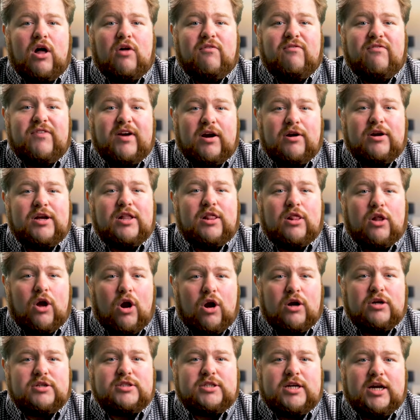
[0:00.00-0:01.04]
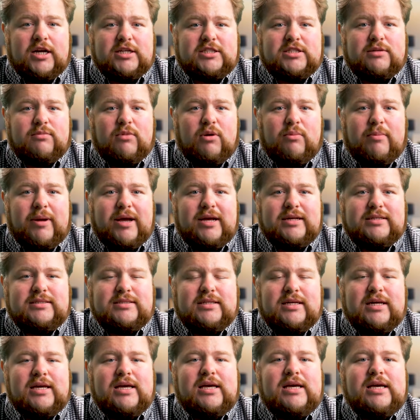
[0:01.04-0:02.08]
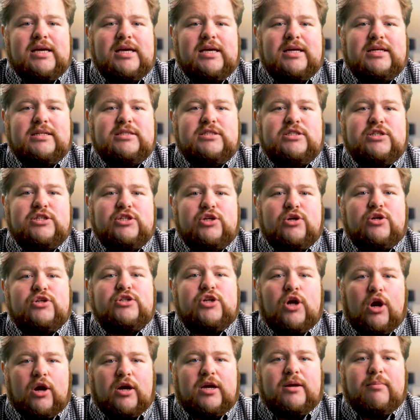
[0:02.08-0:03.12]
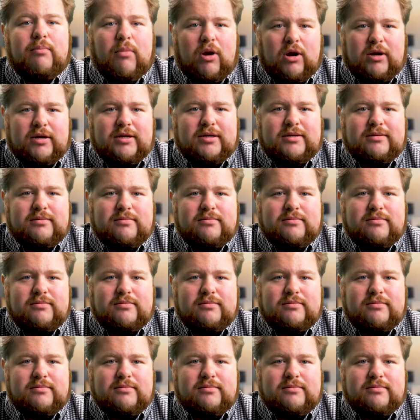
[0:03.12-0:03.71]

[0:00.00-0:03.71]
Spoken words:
a very large customer base into your target market.